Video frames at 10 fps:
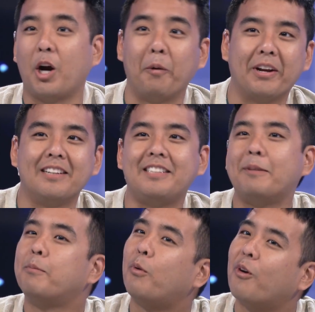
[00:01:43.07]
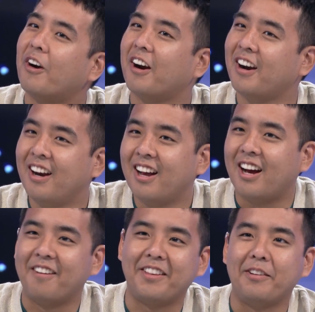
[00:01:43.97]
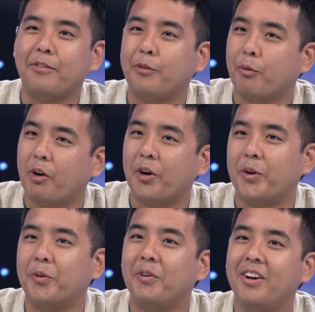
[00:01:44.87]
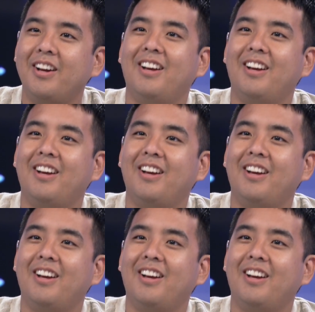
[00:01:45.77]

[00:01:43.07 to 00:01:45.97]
Are we going to see more of the duo